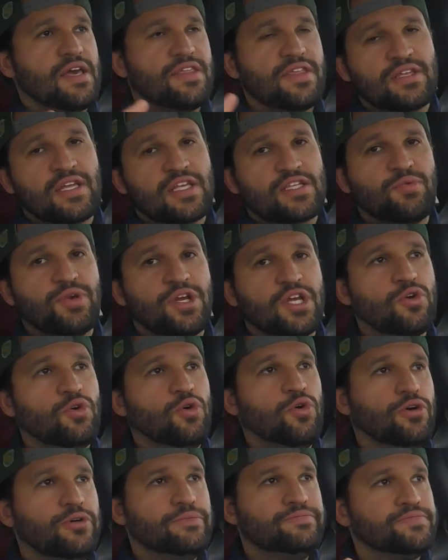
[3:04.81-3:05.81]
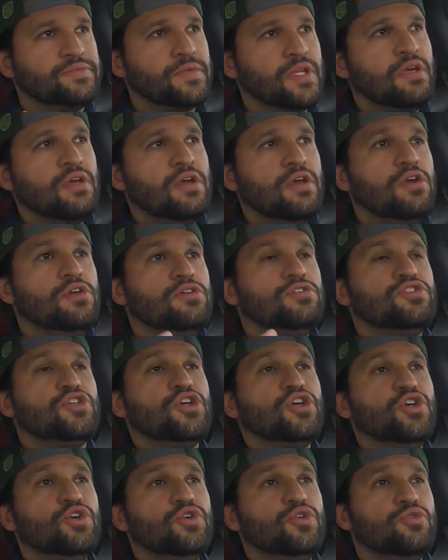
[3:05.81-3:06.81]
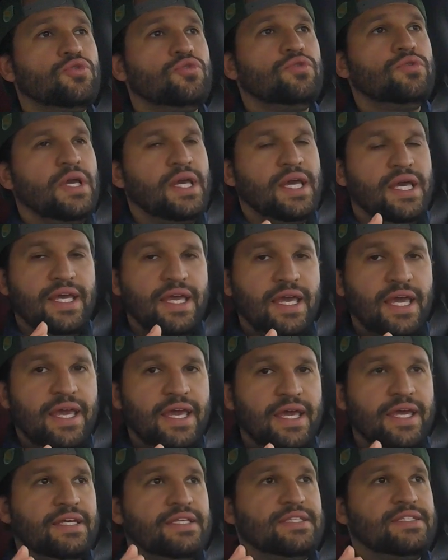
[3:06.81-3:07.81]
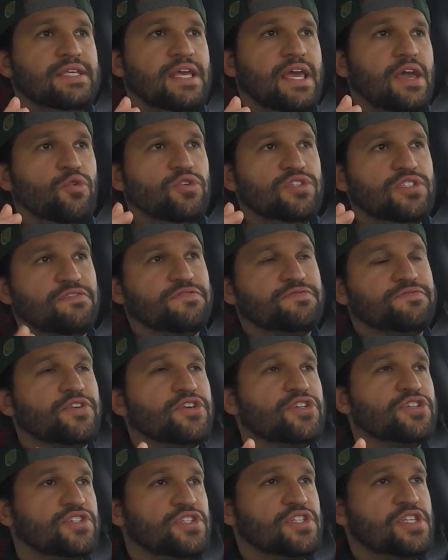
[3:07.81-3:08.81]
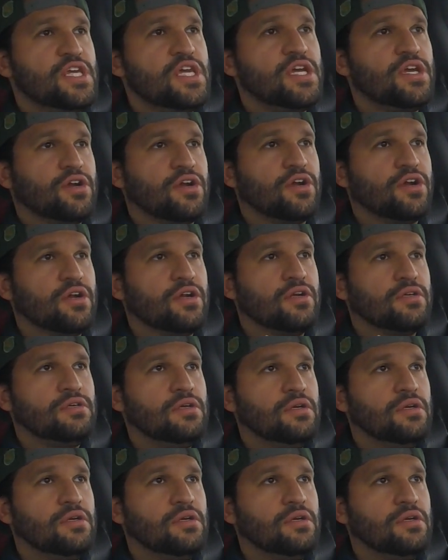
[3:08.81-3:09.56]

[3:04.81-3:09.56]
I think that's pretty cool. Two is it was the first year.